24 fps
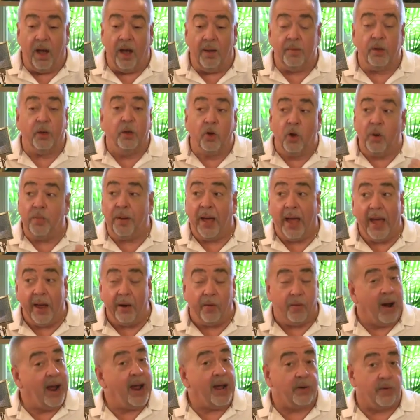You're
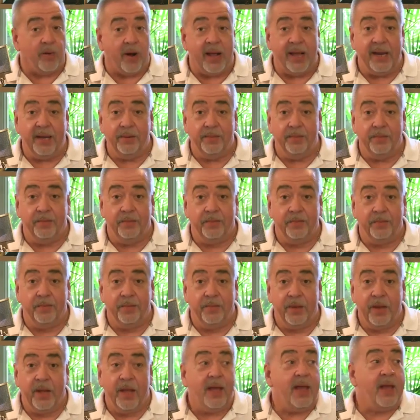paying rack rate.
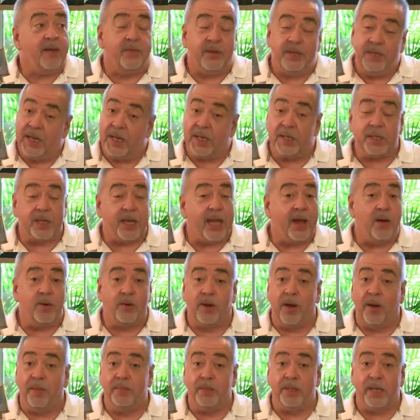If a discount
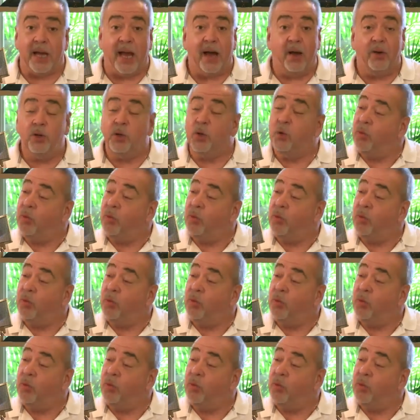comes out,